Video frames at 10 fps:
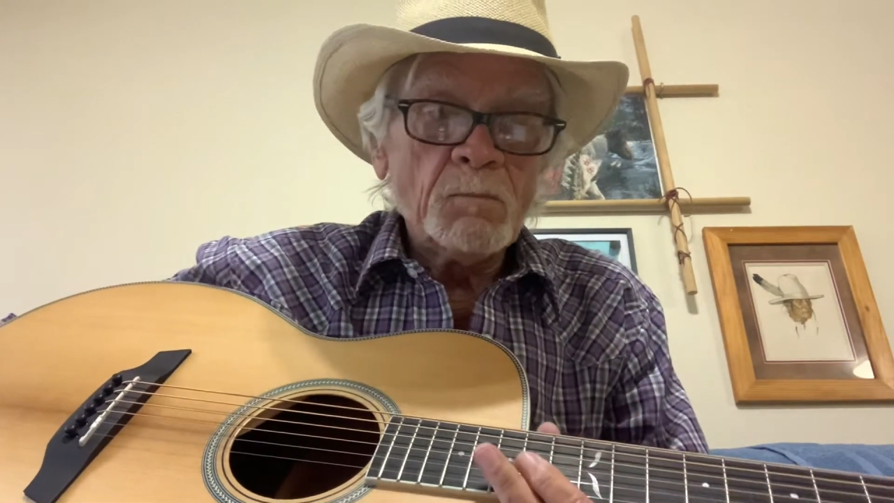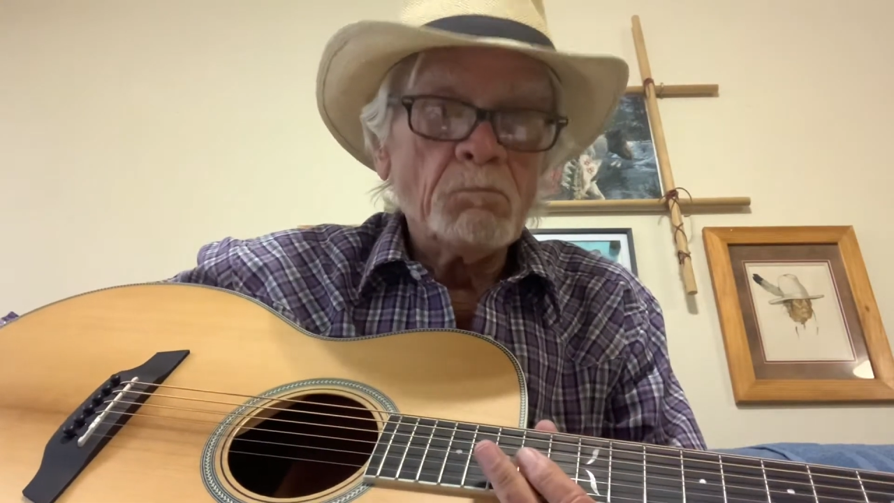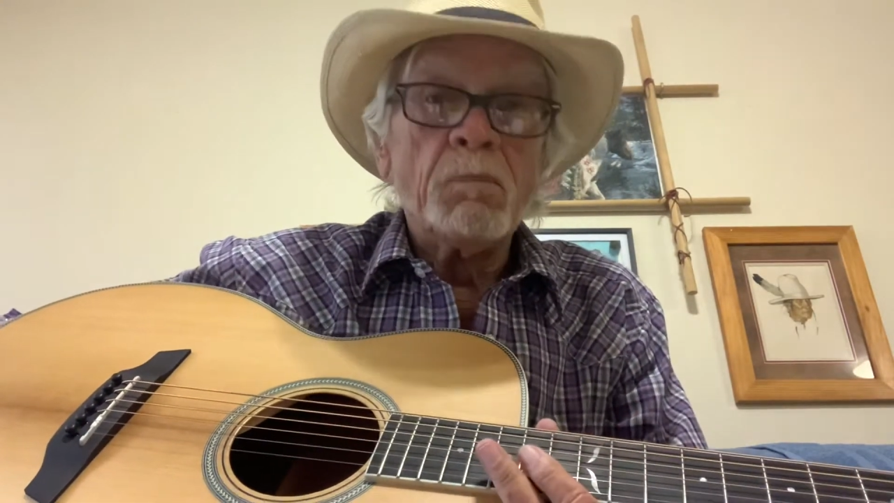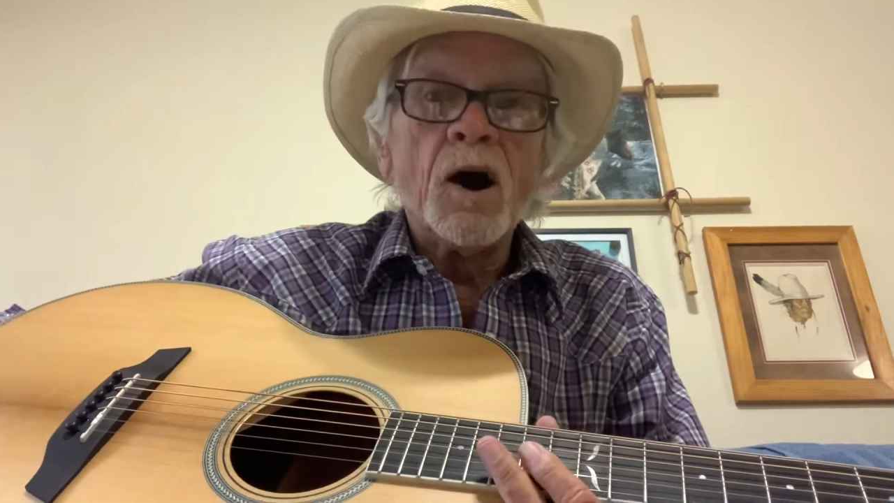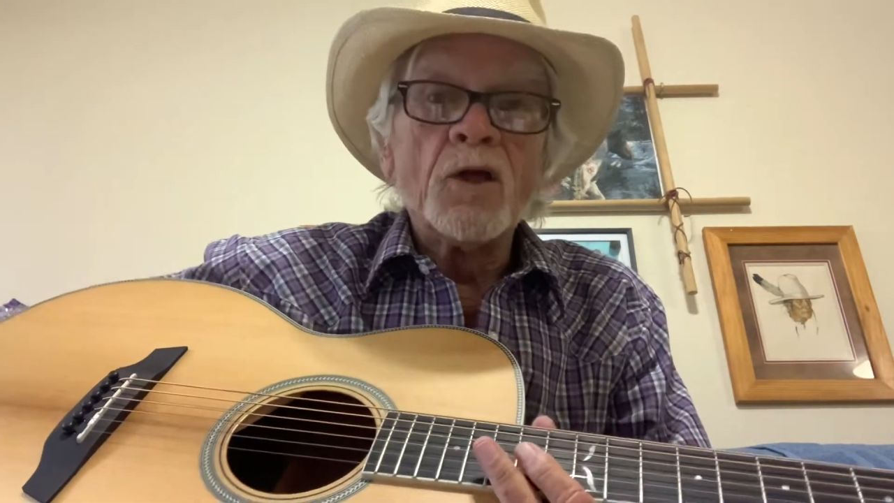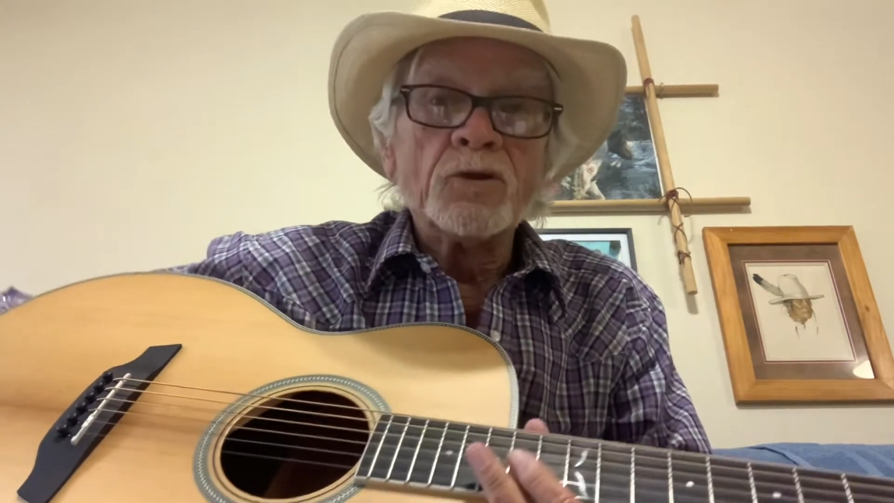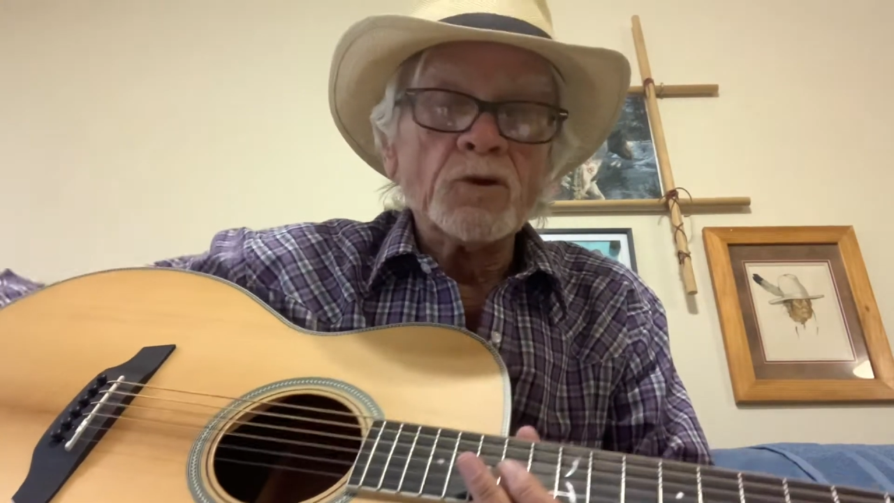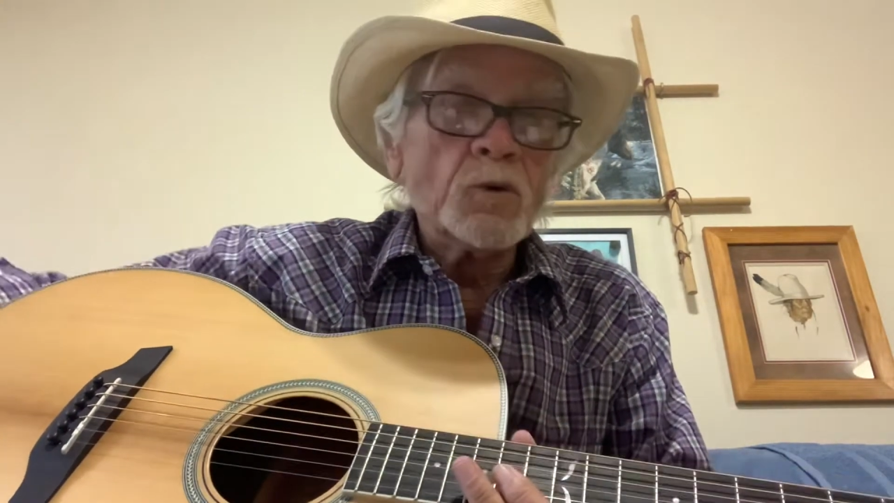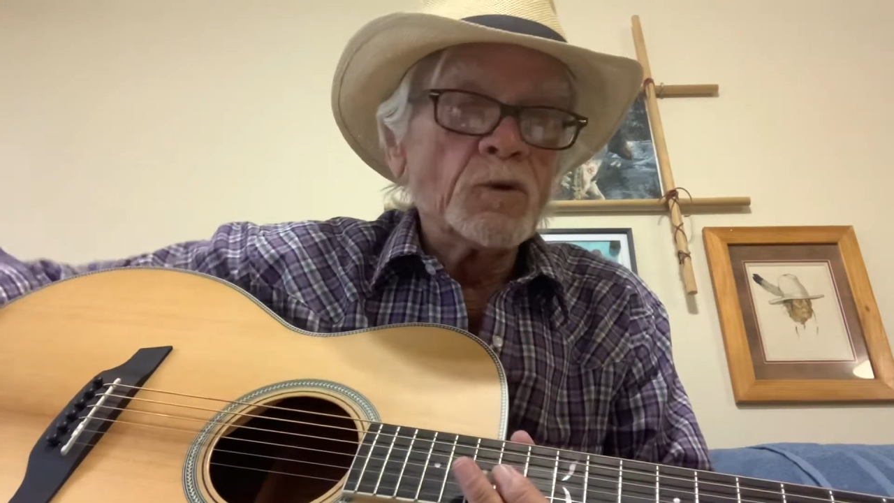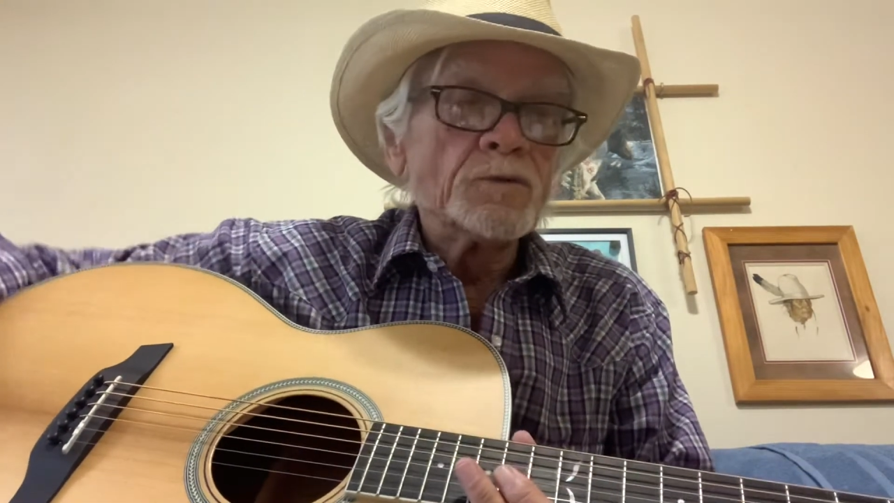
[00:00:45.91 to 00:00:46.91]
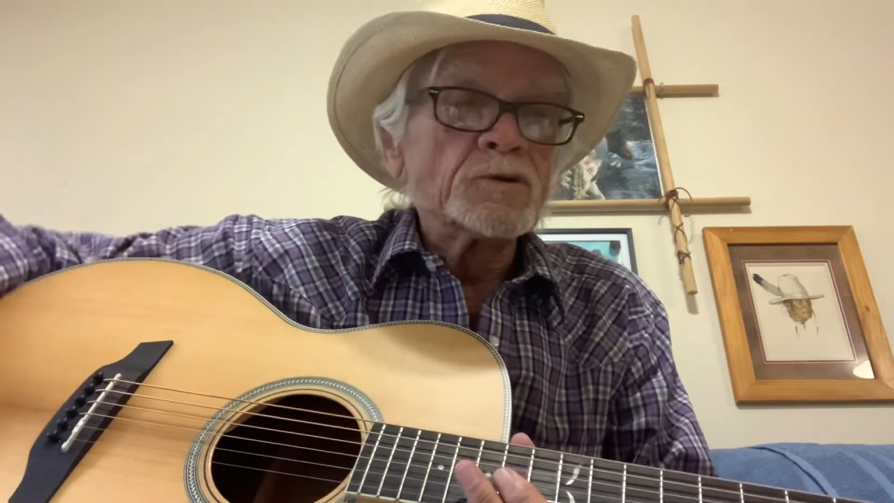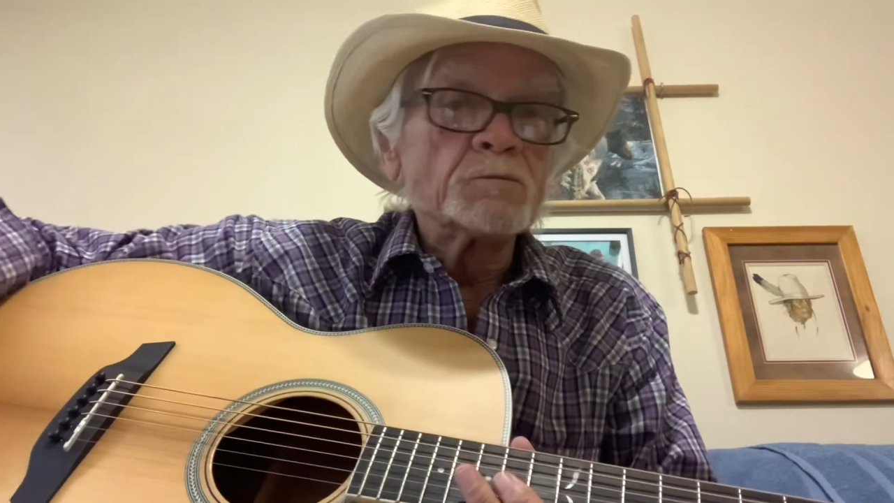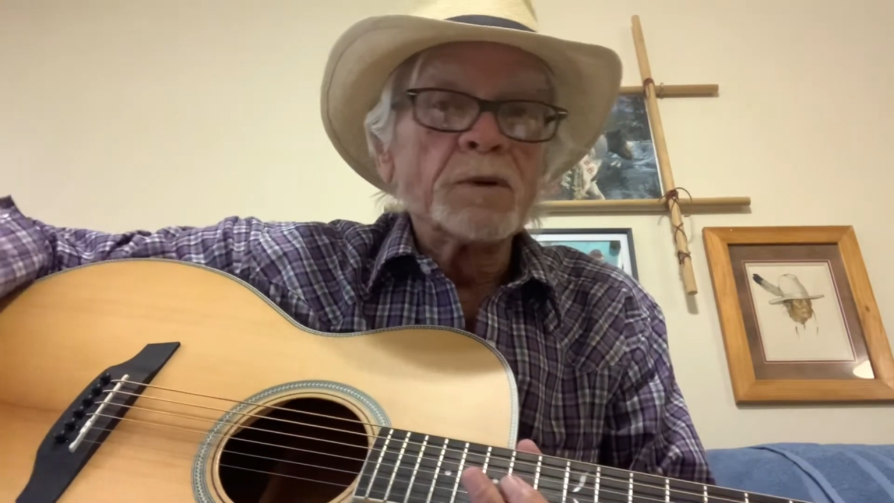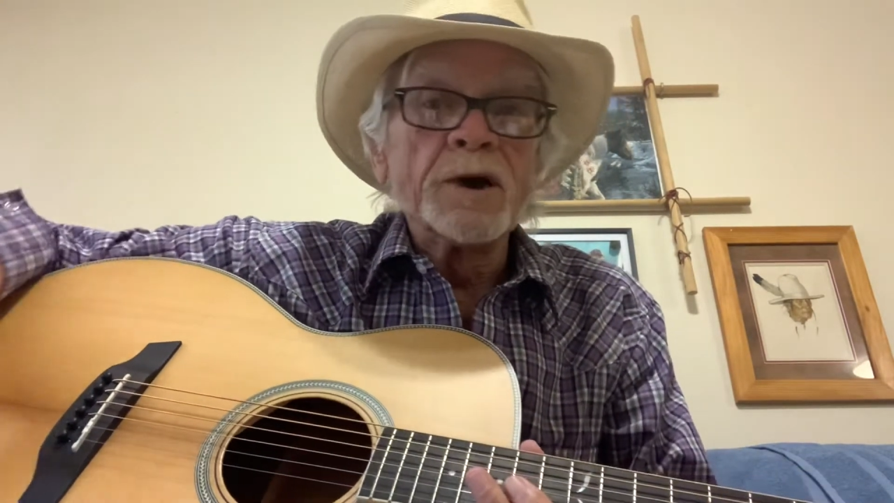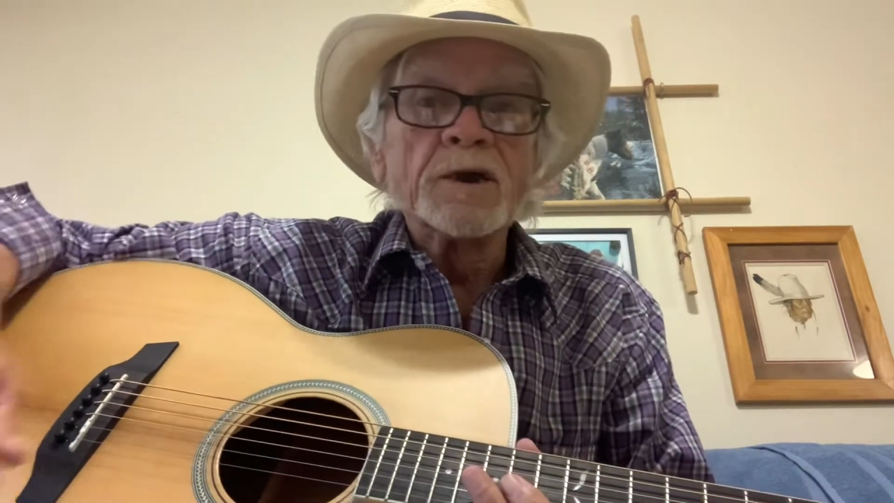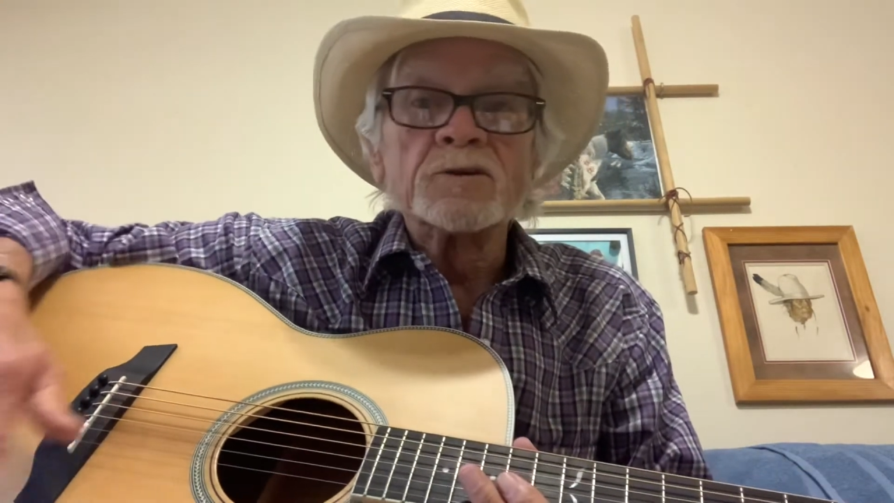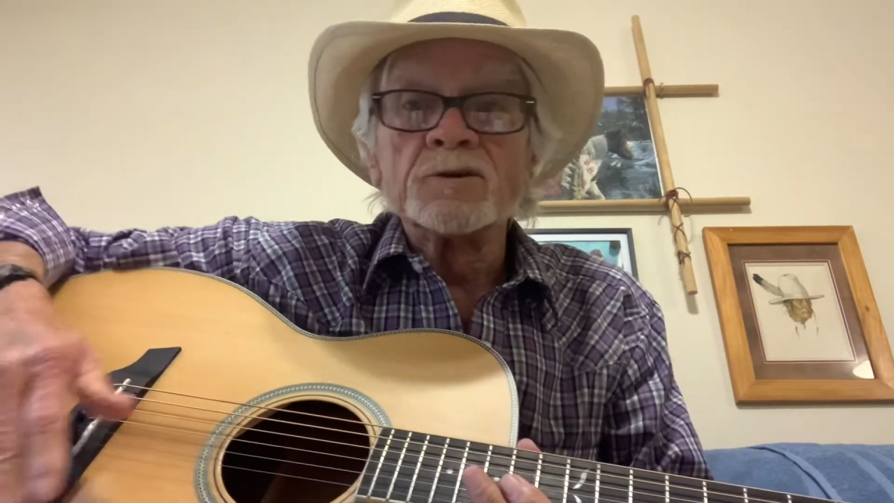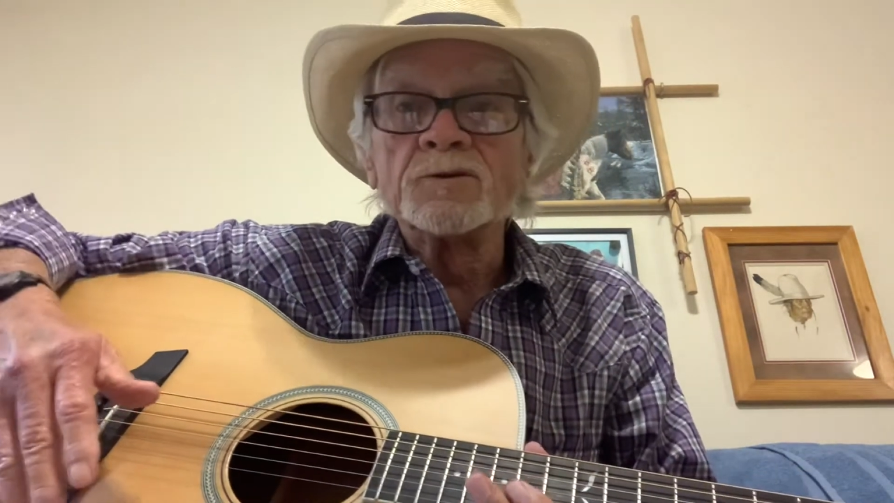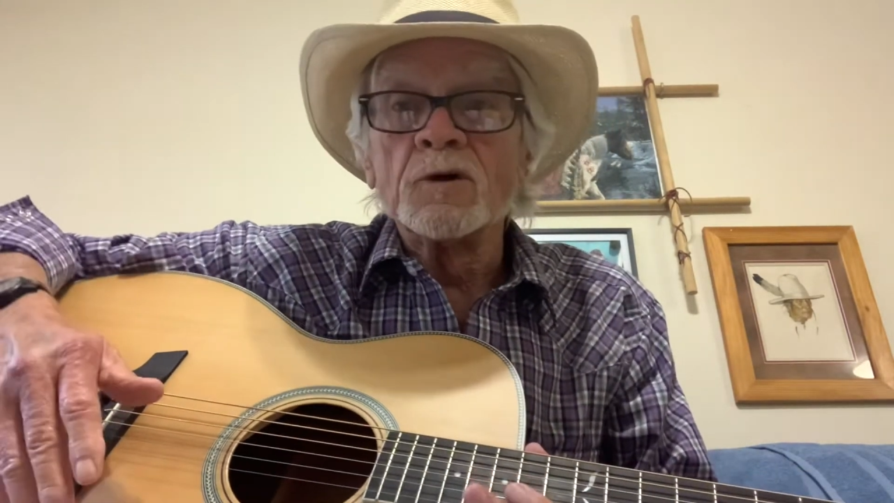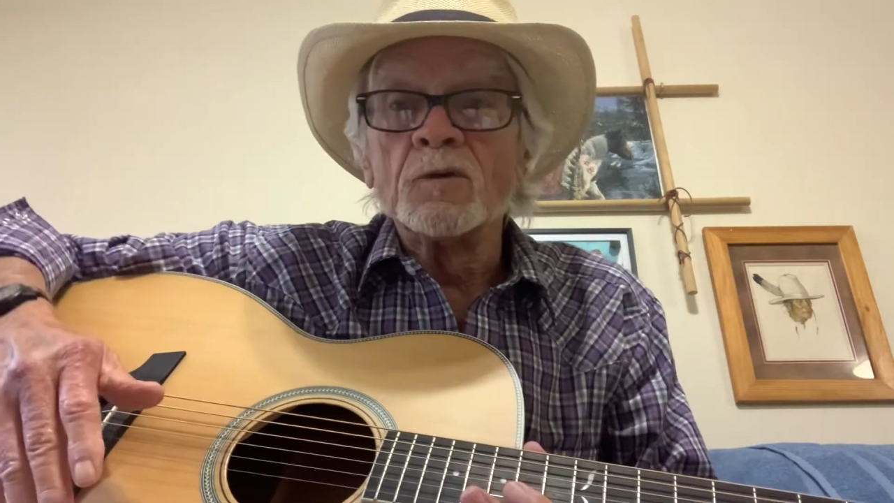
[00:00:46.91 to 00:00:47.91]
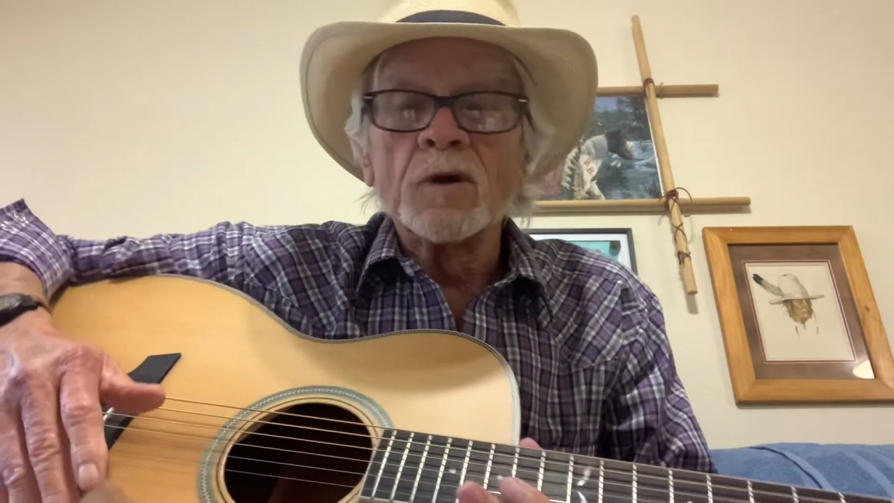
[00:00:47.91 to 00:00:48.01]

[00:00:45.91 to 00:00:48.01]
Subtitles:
bother you with the specs that's on their